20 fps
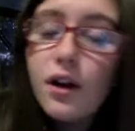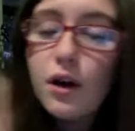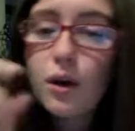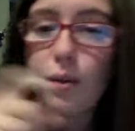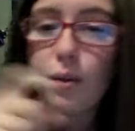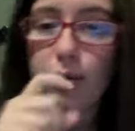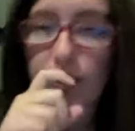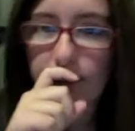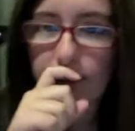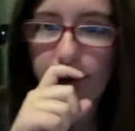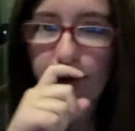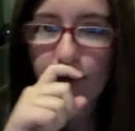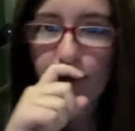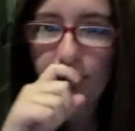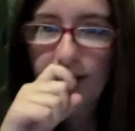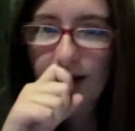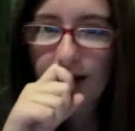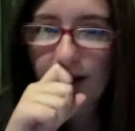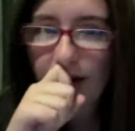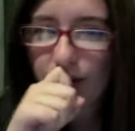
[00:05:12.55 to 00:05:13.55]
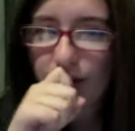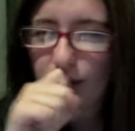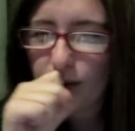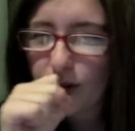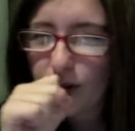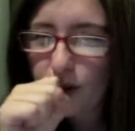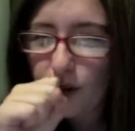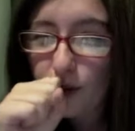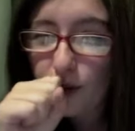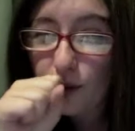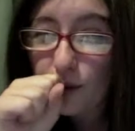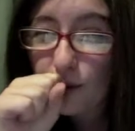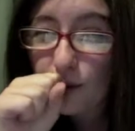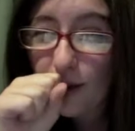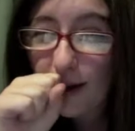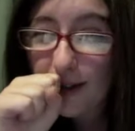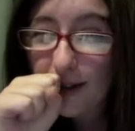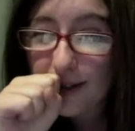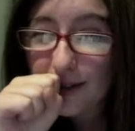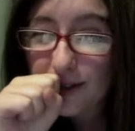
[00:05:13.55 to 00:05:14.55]
But like right now, I really don't know
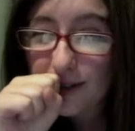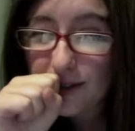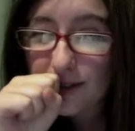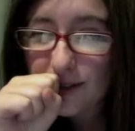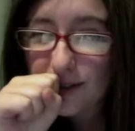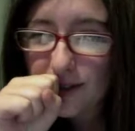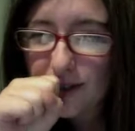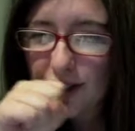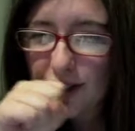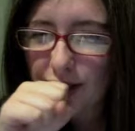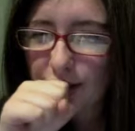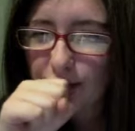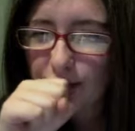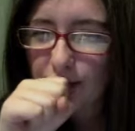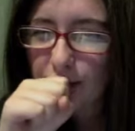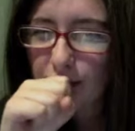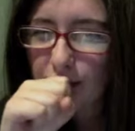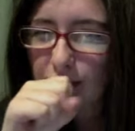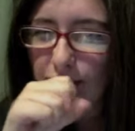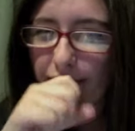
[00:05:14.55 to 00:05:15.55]
how to touch people.